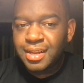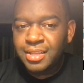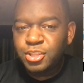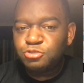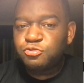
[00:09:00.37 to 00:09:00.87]

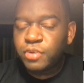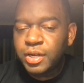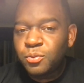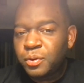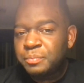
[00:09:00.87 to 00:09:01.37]
Like, there's
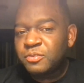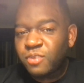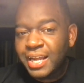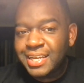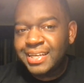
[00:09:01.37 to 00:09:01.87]
real women,
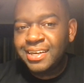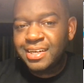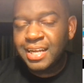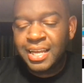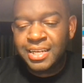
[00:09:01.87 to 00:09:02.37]
right? He
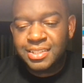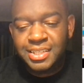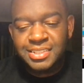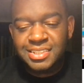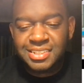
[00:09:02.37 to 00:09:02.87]

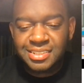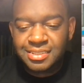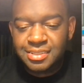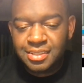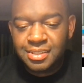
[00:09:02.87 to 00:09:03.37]
ended
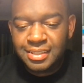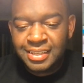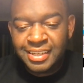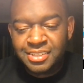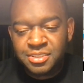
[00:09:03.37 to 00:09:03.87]

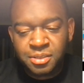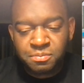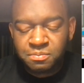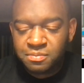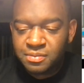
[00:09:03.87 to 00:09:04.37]

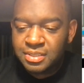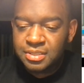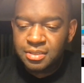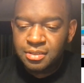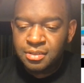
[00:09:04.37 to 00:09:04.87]
up...
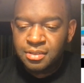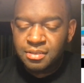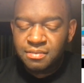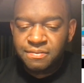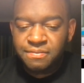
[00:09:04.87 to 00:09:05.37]

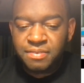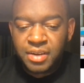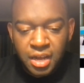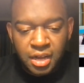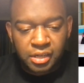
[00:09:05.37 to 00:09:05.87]

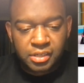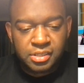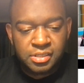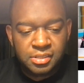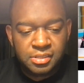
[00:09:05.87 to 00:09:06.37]
Fuck.